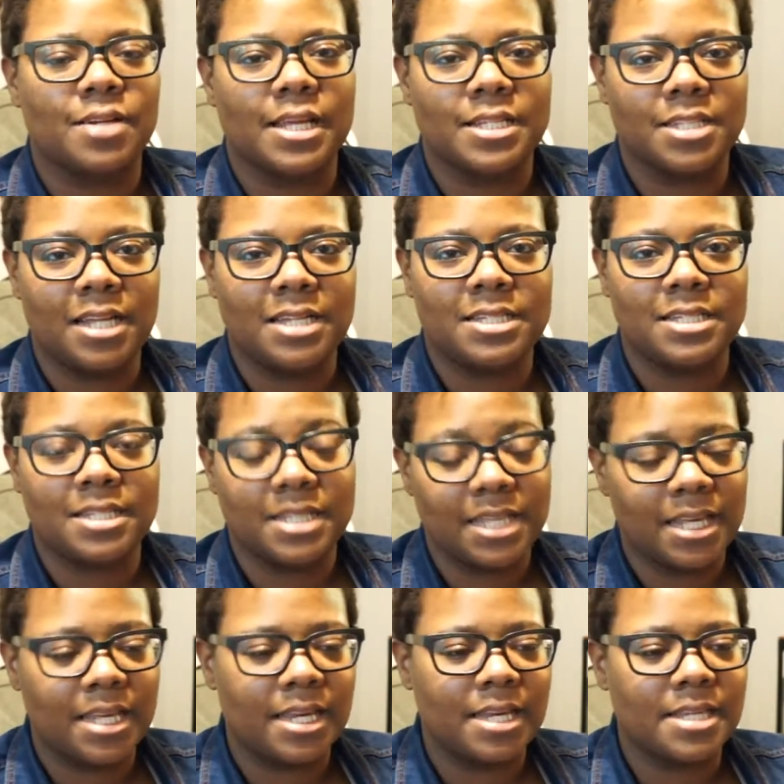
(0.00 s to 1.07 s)
Like, should I delete
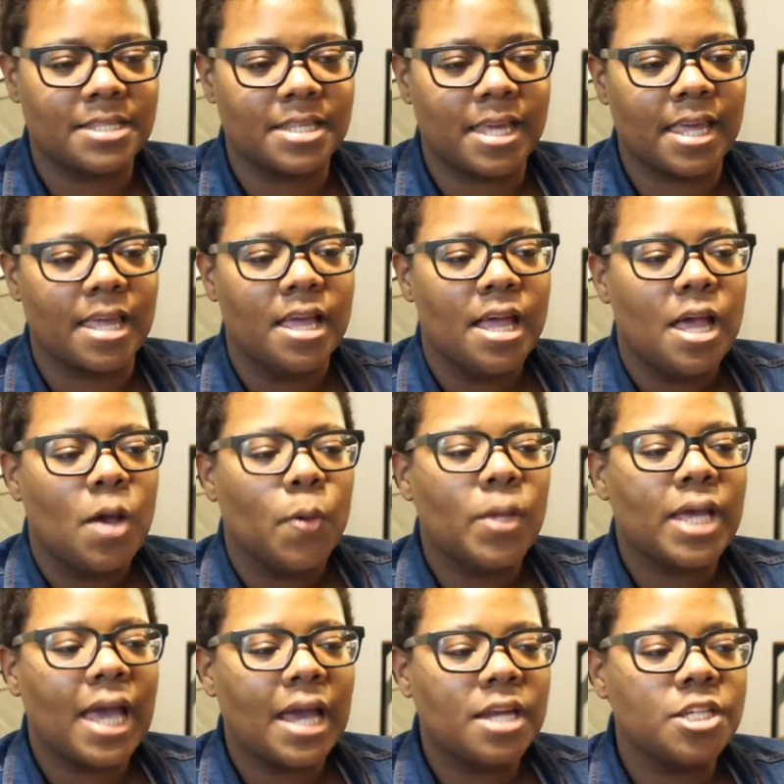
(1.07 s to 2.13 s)
it? And it's like, well,
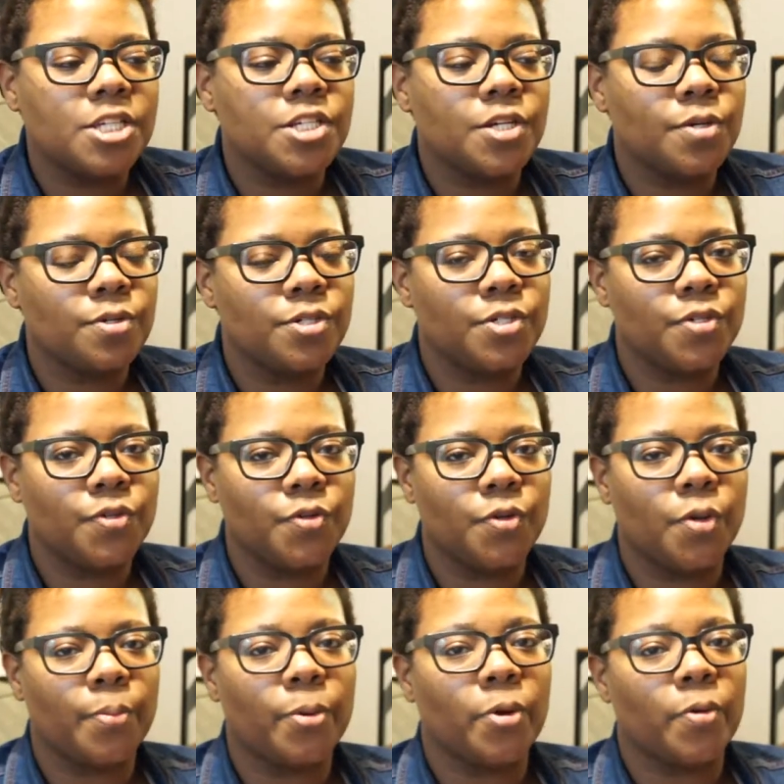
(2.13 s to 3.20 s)
it kind of shows you
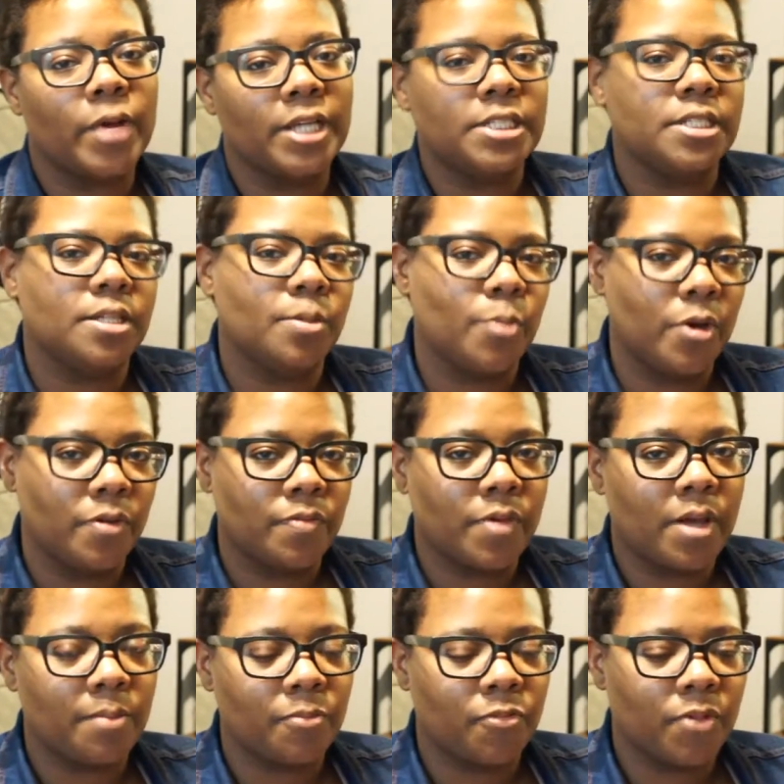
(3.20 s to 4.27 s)
your progression and where you've
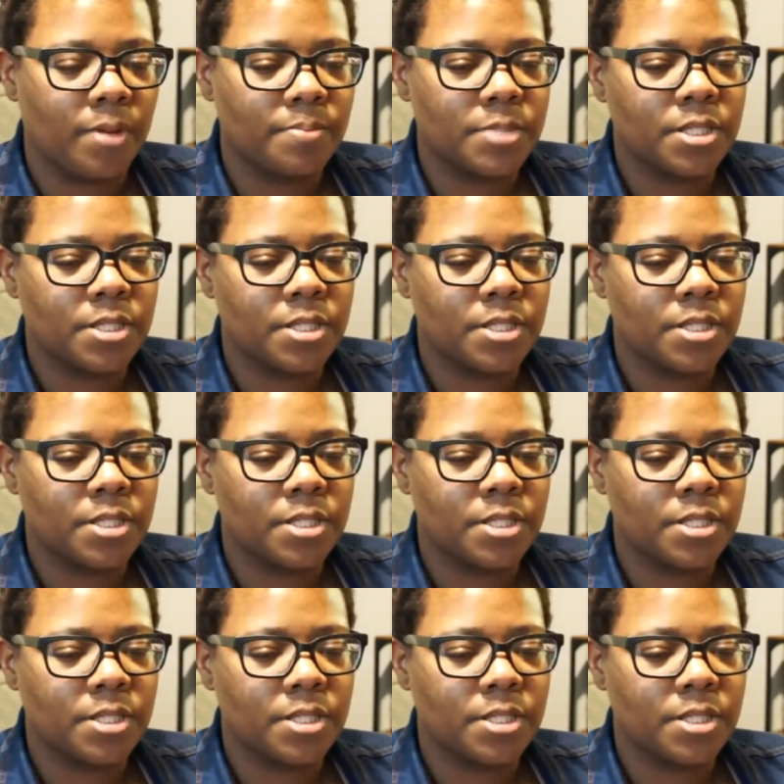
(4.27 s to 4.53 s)
come from.